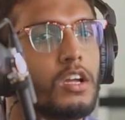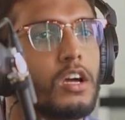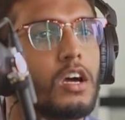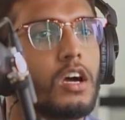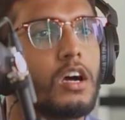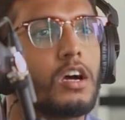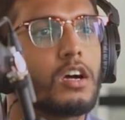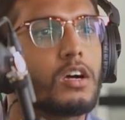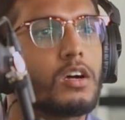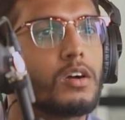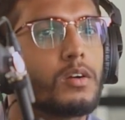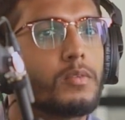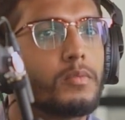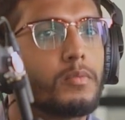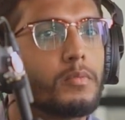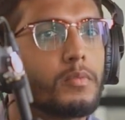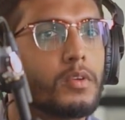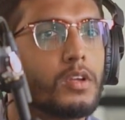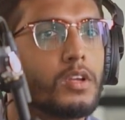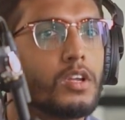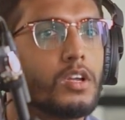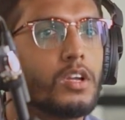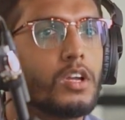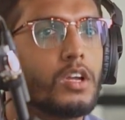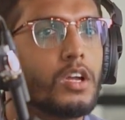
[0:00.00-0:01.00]
Uh,
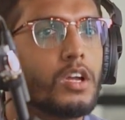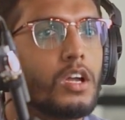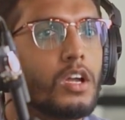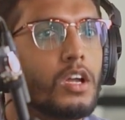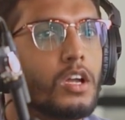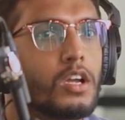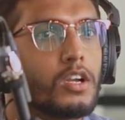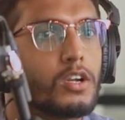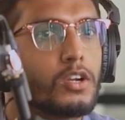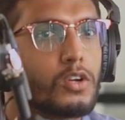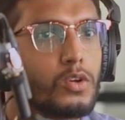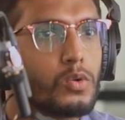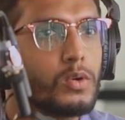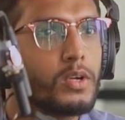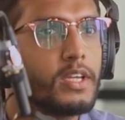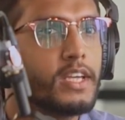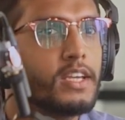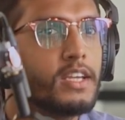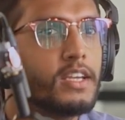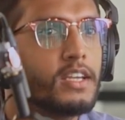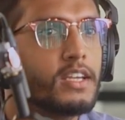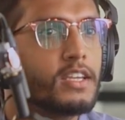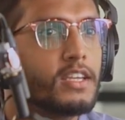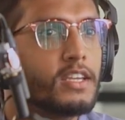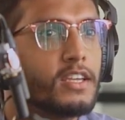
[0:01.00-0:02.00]

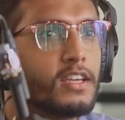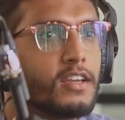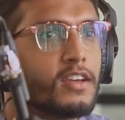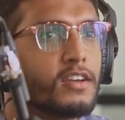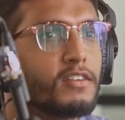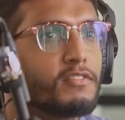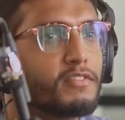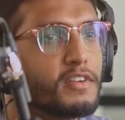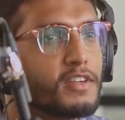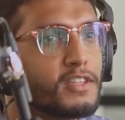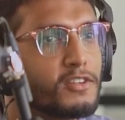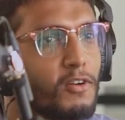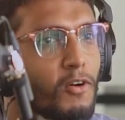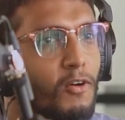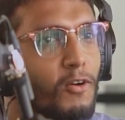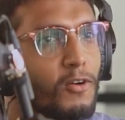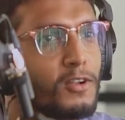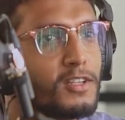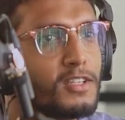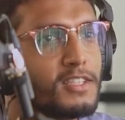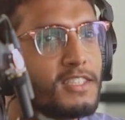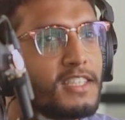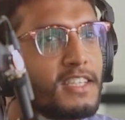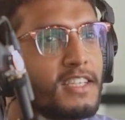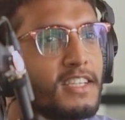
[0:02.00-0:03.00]
Today, with all
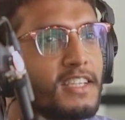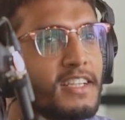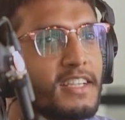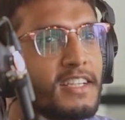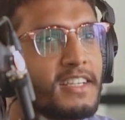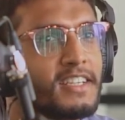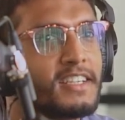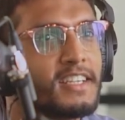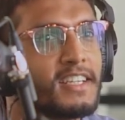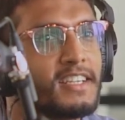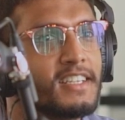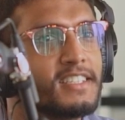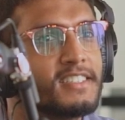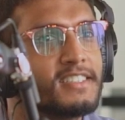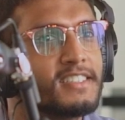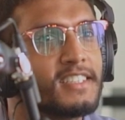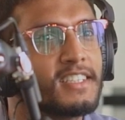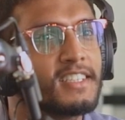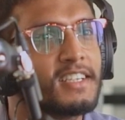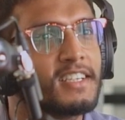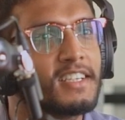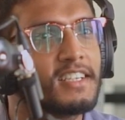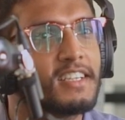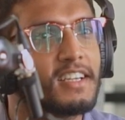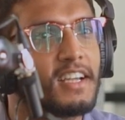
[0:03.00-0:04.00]
the
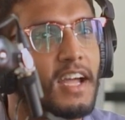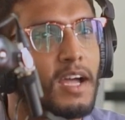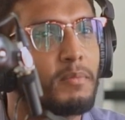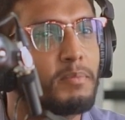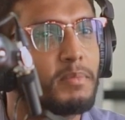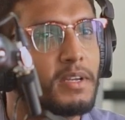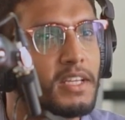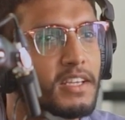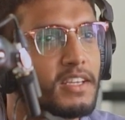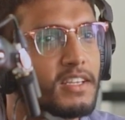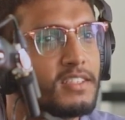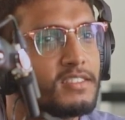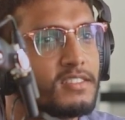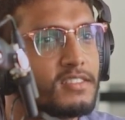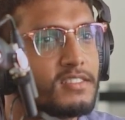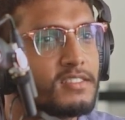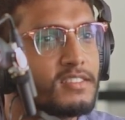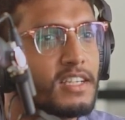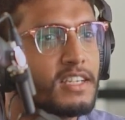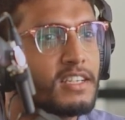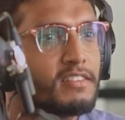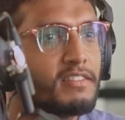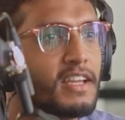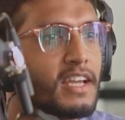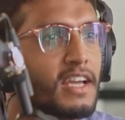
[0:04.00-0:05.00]
intelligent applications
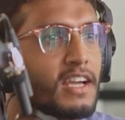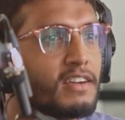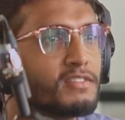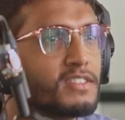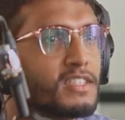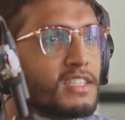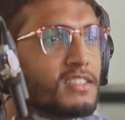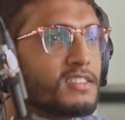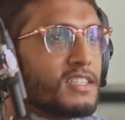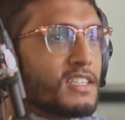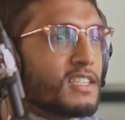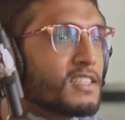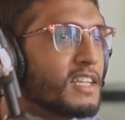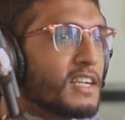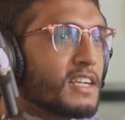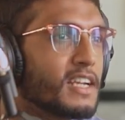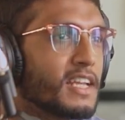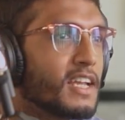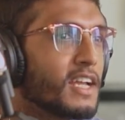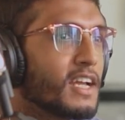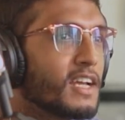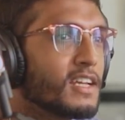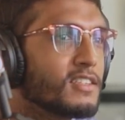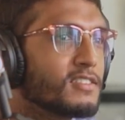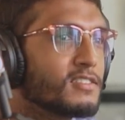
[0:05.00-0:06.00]
that we have, they say that
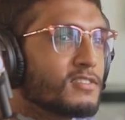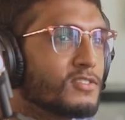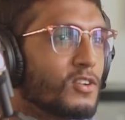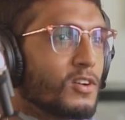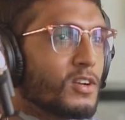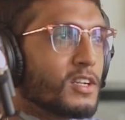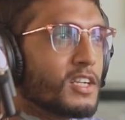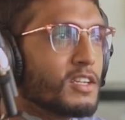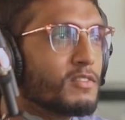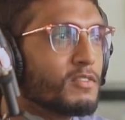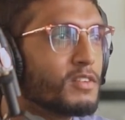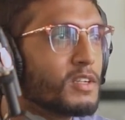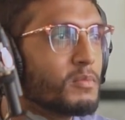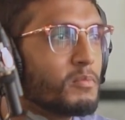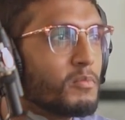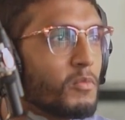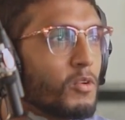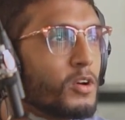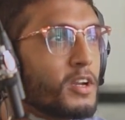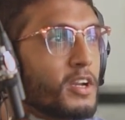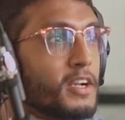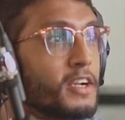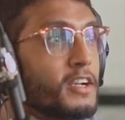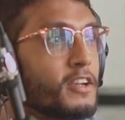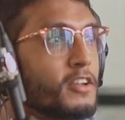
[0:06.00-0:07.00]
A I is not even
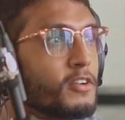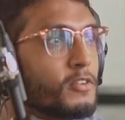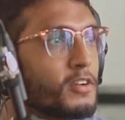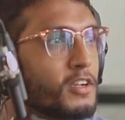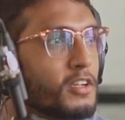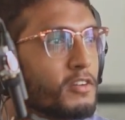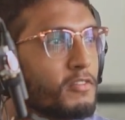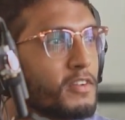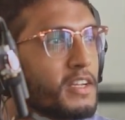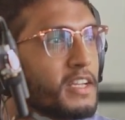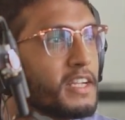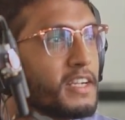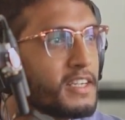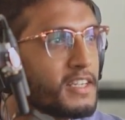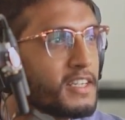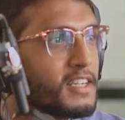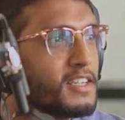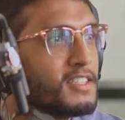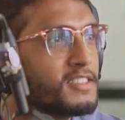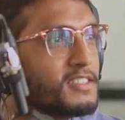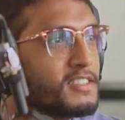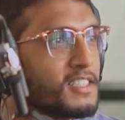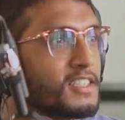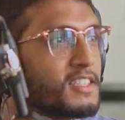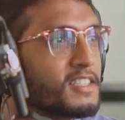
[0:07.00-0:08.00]
more intuitively
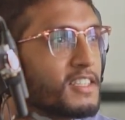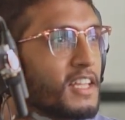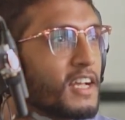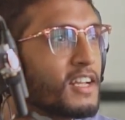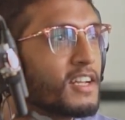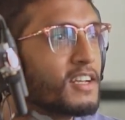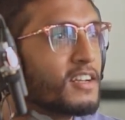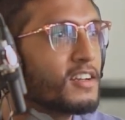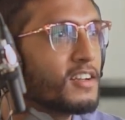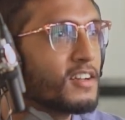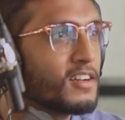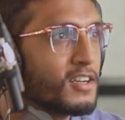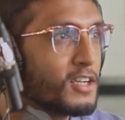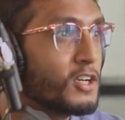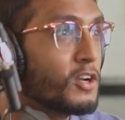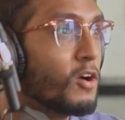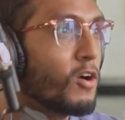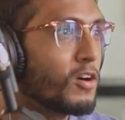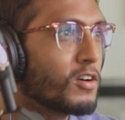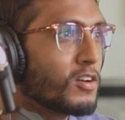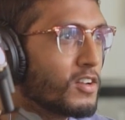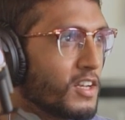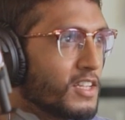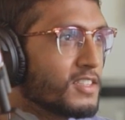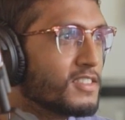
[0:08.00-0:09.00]
intelligent than a
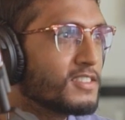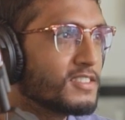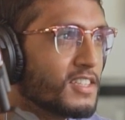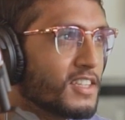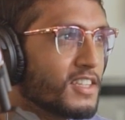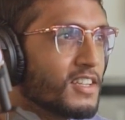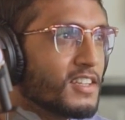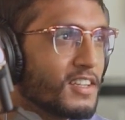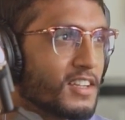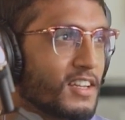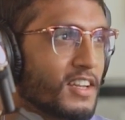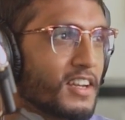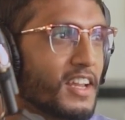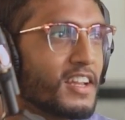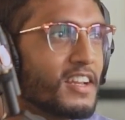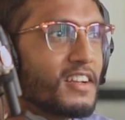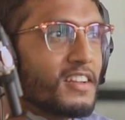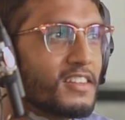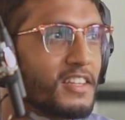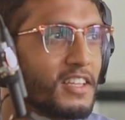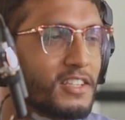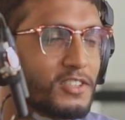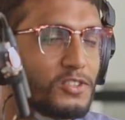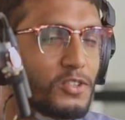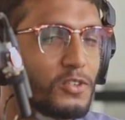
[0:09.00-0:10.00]
dog, let's say. Like,
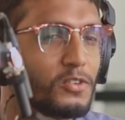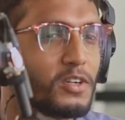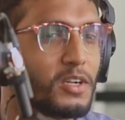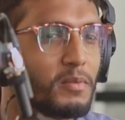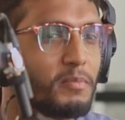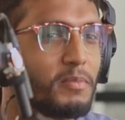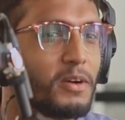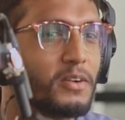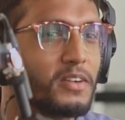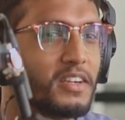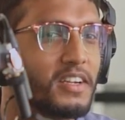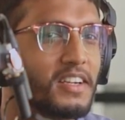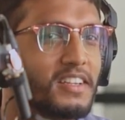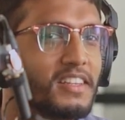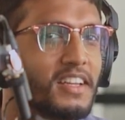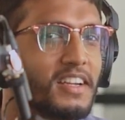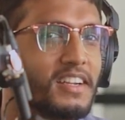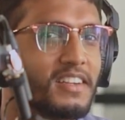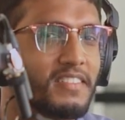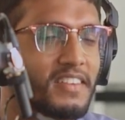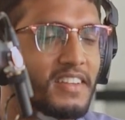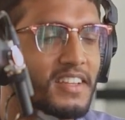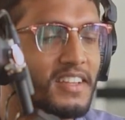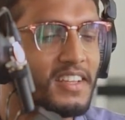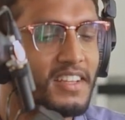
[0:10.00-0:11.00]
they joke about it that yes,
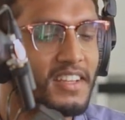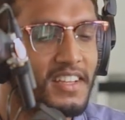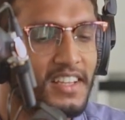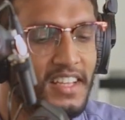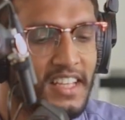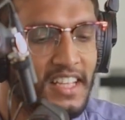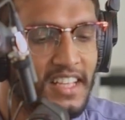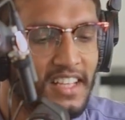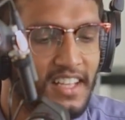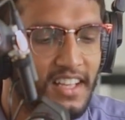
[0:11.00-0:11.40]
way. Yes.